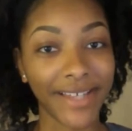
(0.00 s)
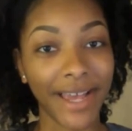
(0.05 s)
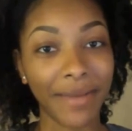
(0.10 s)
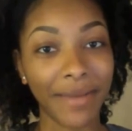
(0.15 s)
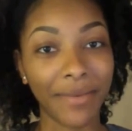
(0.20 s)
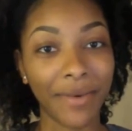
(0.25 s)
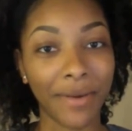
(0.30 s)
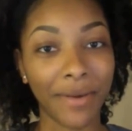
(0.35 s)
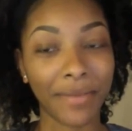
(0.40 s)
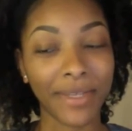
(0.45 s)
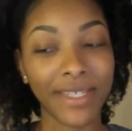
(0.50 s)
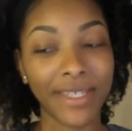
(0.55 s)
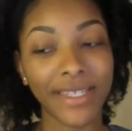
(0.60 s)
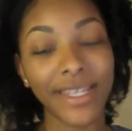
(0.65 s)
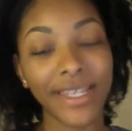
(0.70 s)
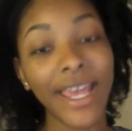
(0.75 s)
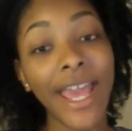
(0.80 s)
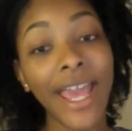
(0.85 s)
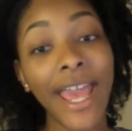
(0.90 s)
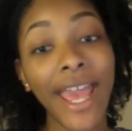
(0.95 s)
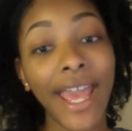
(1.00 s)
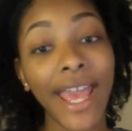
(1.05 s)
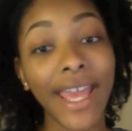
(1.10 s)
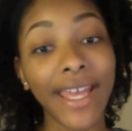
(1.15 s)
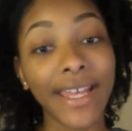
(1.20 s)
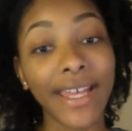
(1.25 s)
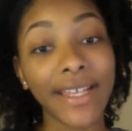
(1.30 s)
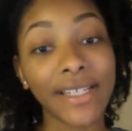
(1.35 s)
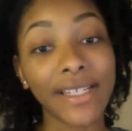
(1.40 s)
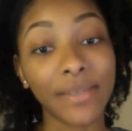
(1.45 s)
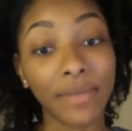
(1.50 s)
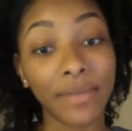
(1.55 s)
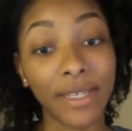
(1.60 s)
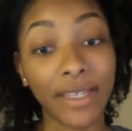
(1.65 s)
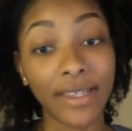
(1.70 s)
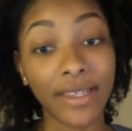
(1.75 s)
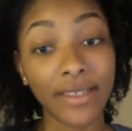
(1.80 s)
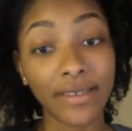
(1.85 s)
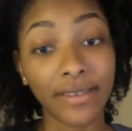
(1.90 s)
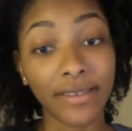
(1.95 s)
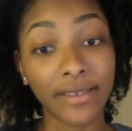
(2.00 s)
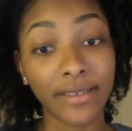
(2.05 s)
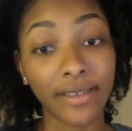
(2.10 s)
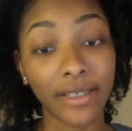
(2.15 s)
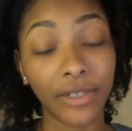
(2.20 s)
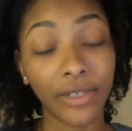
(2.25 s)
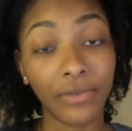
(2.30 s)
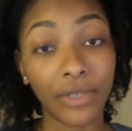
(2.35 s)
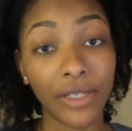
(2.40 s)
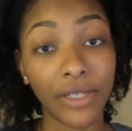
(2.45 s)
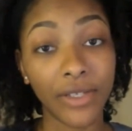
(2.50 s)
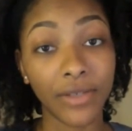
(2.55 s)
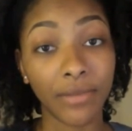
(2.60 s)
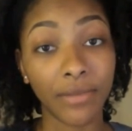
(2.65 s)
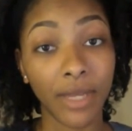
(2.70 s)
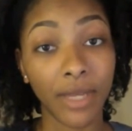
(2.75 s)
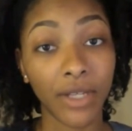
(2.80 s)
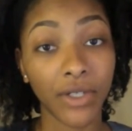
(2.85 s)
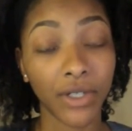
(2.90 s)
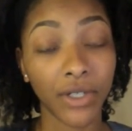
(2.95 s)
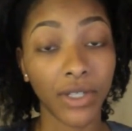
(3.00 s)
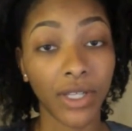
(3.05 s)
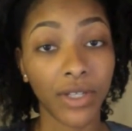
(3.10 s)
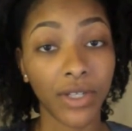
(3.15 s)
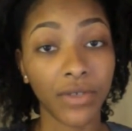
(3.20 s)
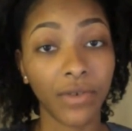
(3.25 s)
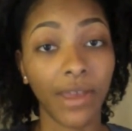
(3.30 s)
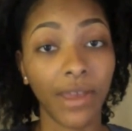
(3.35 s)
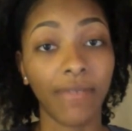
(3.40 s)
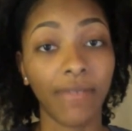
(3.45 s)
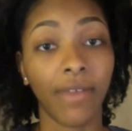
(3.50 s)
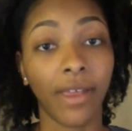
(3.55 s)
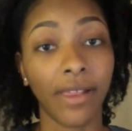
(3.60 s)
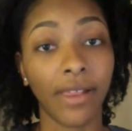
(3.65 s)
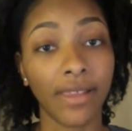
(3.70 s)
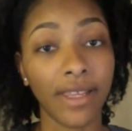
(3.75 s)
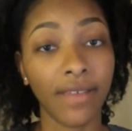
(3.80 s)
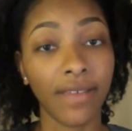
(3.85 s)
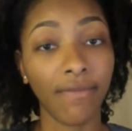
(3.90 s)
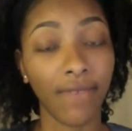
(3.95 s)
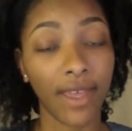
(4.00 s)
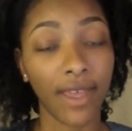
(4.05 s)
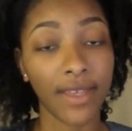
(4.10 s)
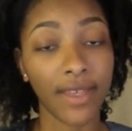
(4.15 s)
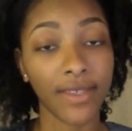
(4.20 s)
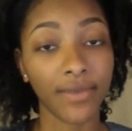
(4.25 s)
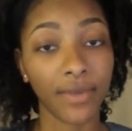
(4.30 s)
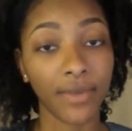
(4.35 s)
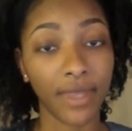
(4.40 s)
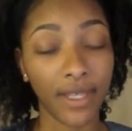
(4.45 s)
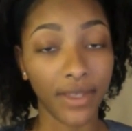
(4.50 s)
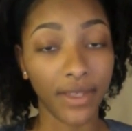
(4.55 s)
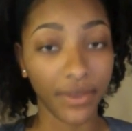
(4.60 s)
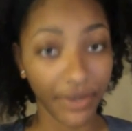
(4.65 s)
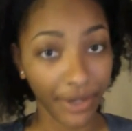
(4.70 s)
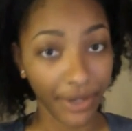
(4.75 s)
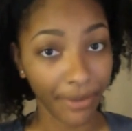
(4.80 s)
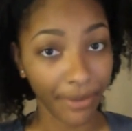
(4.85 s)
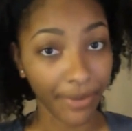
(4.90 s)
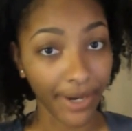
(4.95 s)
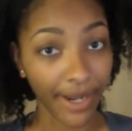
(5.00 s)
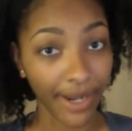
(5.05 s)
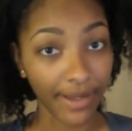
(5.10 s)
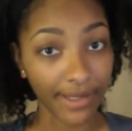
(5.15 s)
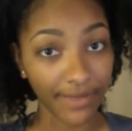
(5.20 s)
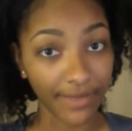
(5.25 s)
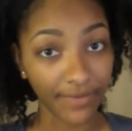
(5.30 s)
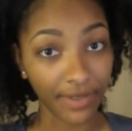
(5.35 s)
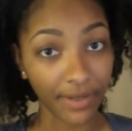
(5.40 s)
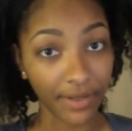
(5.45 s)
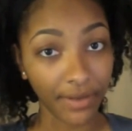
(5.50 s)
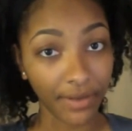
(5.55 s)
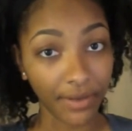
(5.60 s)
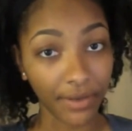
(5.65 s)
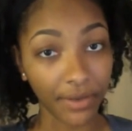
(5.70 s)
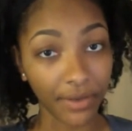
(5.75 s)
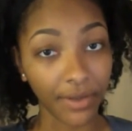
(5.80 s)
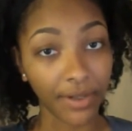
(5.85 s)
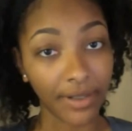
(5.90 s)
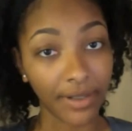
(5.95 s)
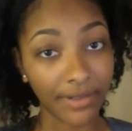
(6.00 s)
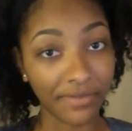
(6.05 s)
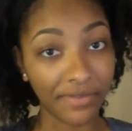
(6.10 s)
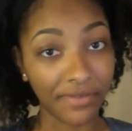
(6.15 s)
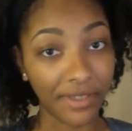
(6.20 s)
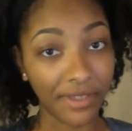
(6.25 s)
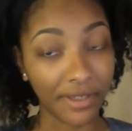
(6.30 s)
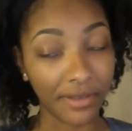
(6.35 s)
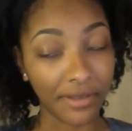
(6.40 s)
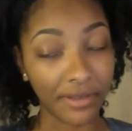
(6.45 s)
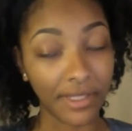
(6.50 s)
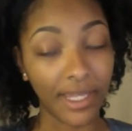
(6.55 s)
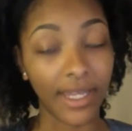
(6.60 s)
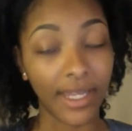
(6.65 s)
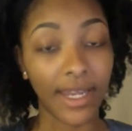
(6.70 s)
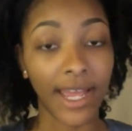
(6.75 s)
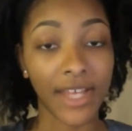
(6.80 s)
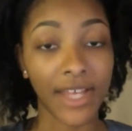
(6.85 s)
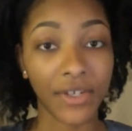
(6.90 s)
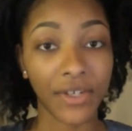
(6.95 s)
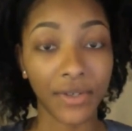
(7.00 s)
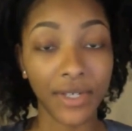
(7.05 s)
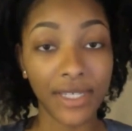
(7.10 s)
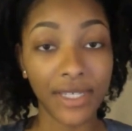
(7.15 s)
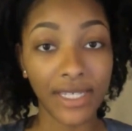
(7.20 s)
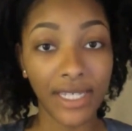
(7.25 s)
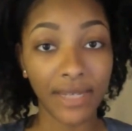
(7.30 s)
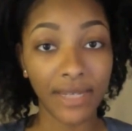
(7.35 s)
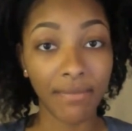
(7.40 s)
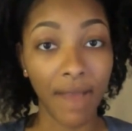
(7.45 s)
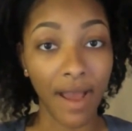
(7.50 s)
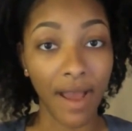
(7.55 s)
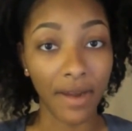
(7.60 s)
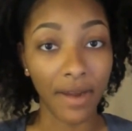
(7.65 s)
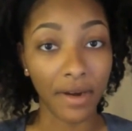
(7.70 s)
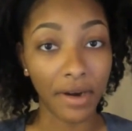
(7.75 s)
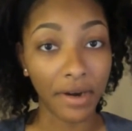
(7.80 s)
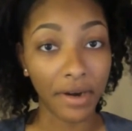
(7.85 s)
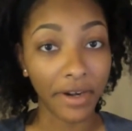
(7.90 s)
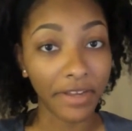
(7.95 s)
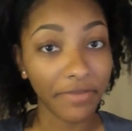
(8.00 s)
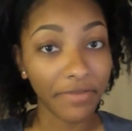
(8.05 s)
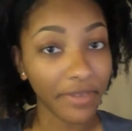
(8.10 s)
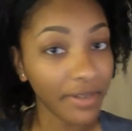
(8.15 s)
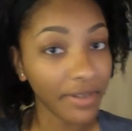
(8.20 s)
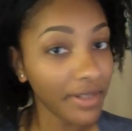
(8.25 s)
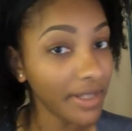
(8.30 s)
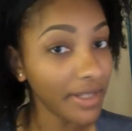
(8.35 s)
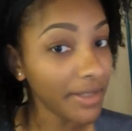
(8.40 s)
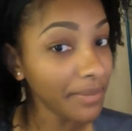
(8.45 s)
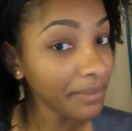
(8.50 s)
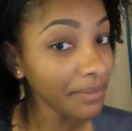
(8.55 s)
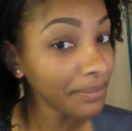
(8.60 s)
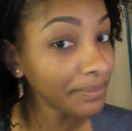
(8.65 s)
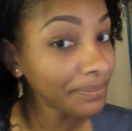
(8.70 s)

I promised. And to begin this look, you need to make sure that you have a clean face with either your brows filled or unfilled. And as you can see, mine are already filled in,